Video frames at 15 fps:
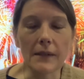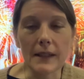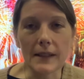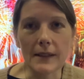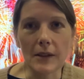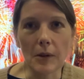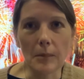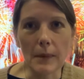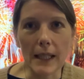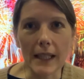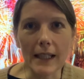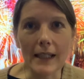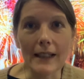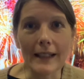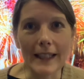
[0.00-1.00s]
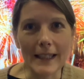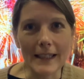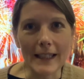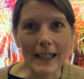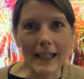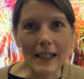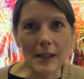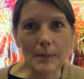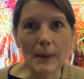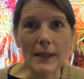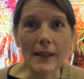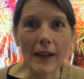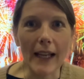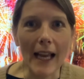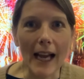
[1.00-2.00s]
It's not me leading it,
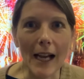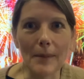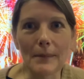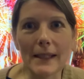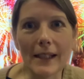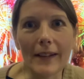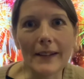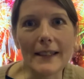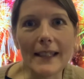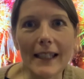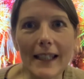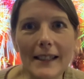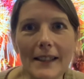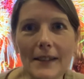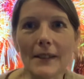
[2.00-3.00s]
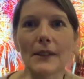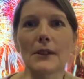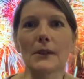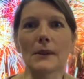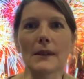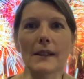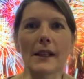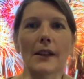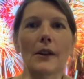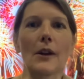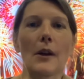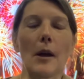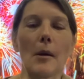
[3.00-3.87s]
but I am dancing it at school, so